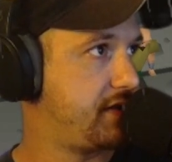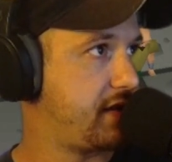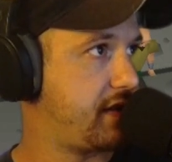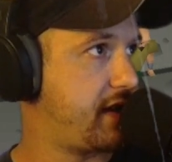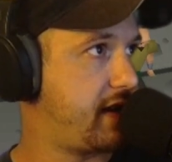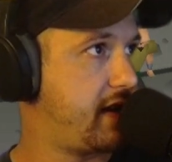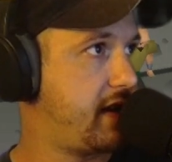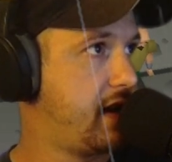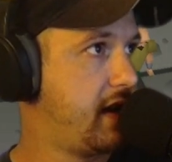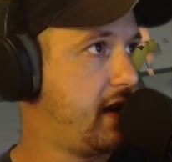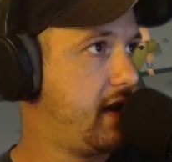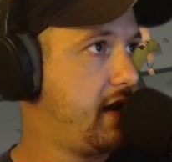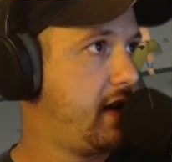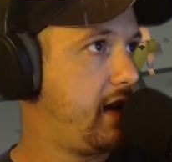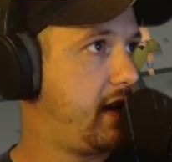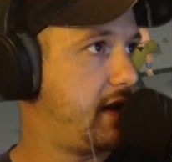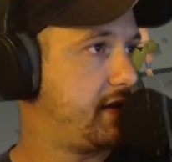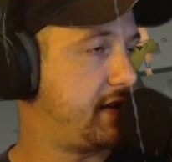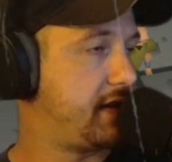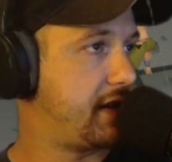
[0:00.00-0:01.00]
So then
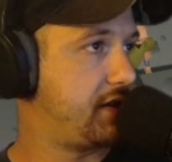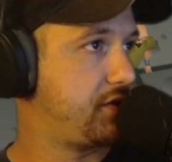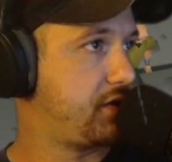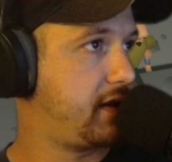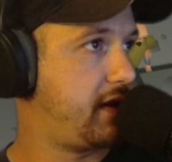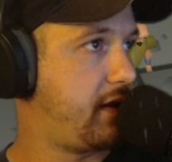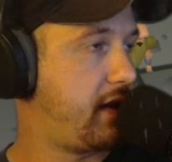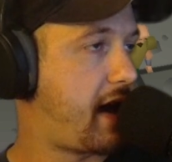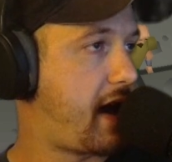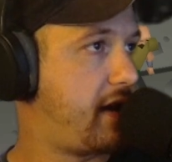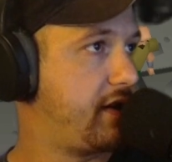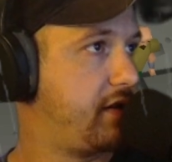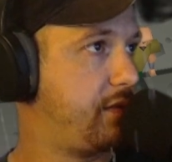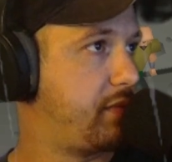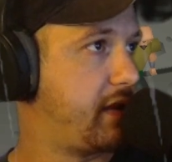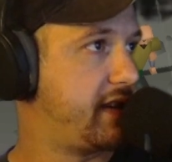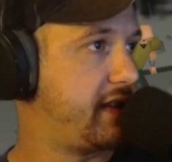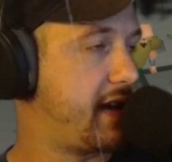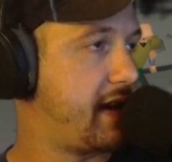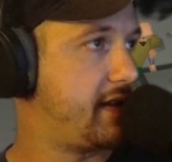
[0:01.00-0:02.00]
essentially how you
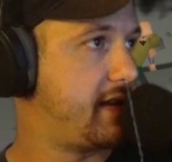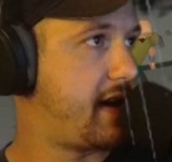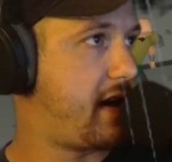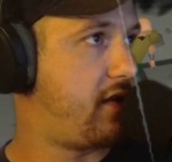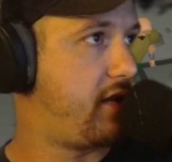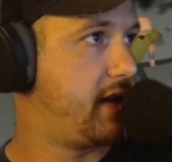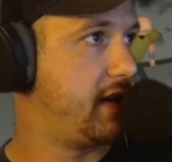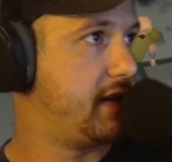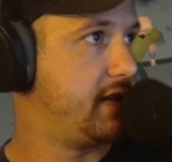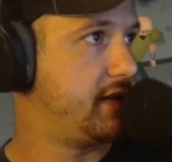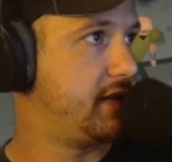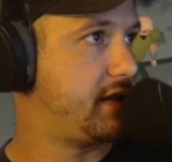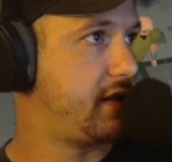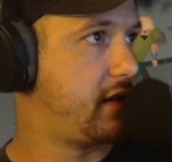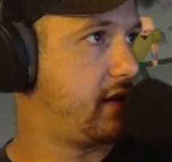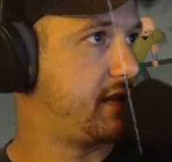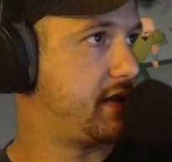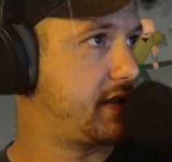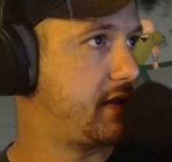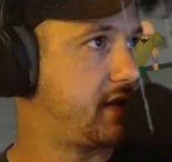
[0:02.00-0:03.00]
break that down is
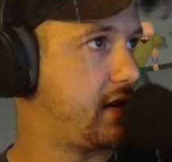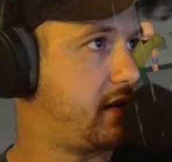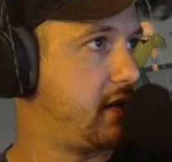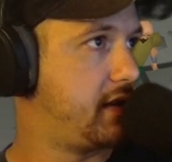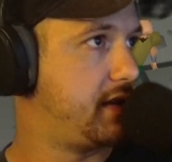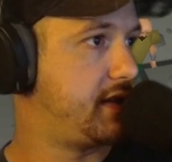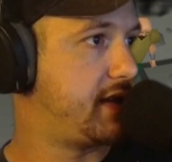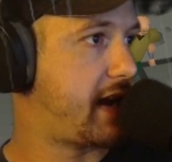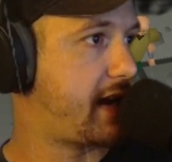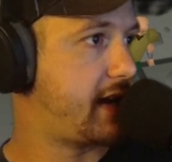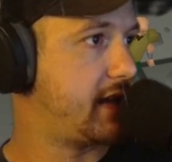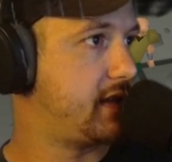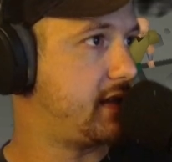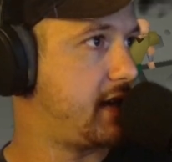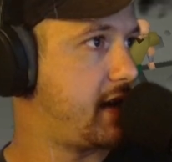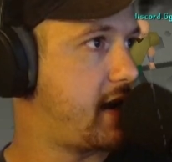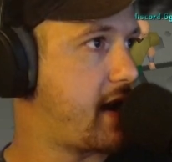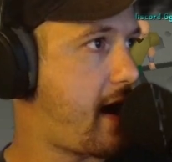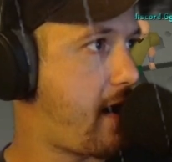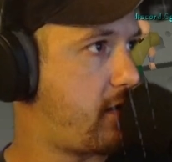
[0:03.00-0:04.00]
3,600 seconds
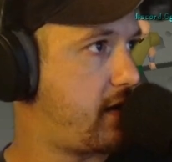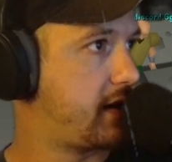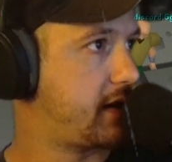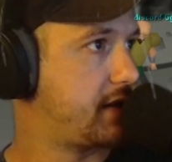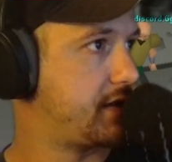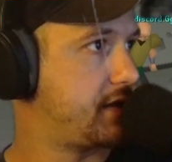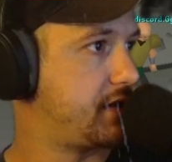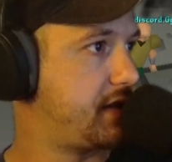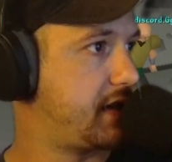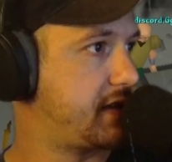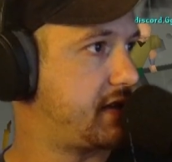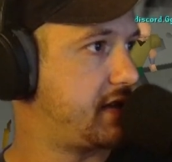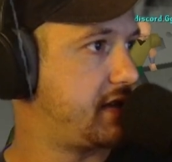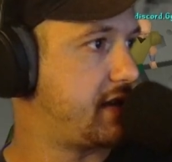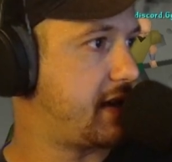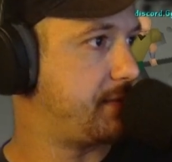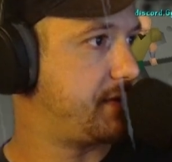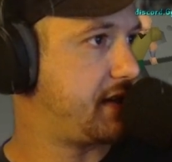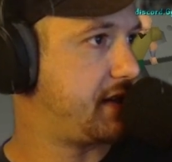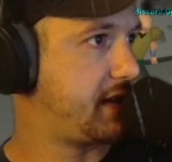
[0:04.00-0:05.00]
in an hour because there's 60
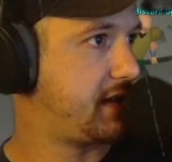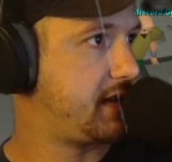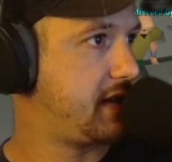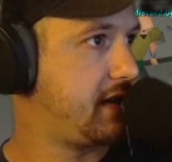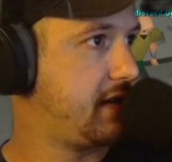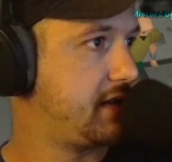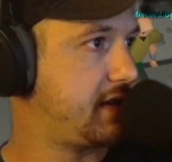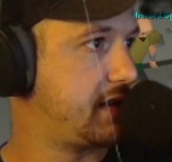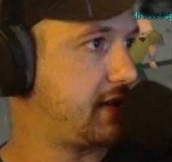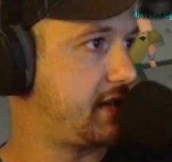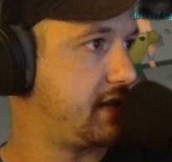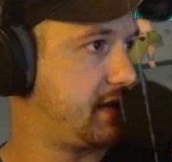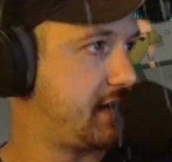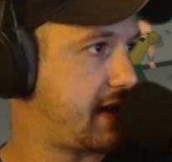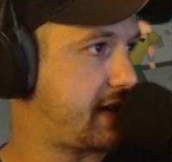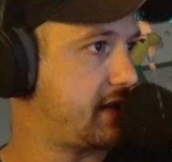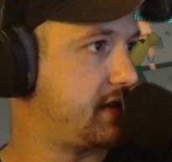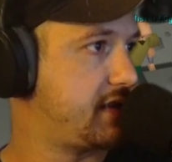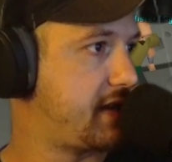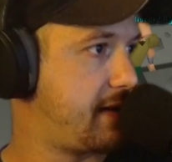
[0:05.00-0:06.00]
times 60, 60
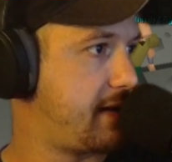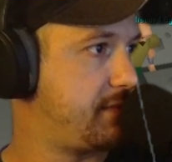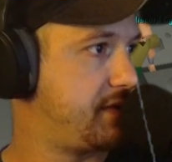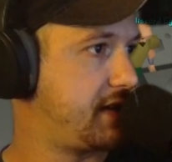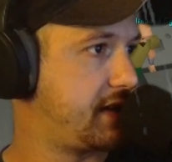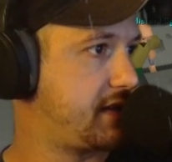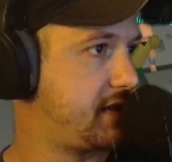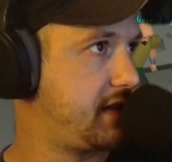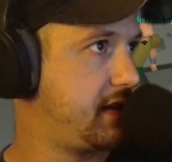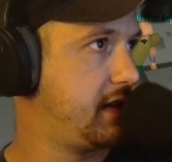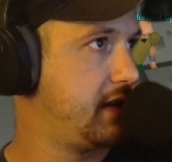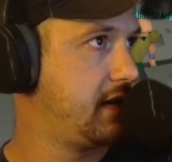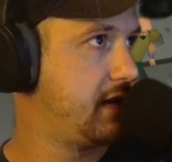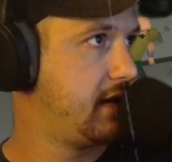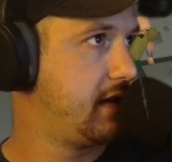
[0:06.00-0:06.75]
seconds times 60.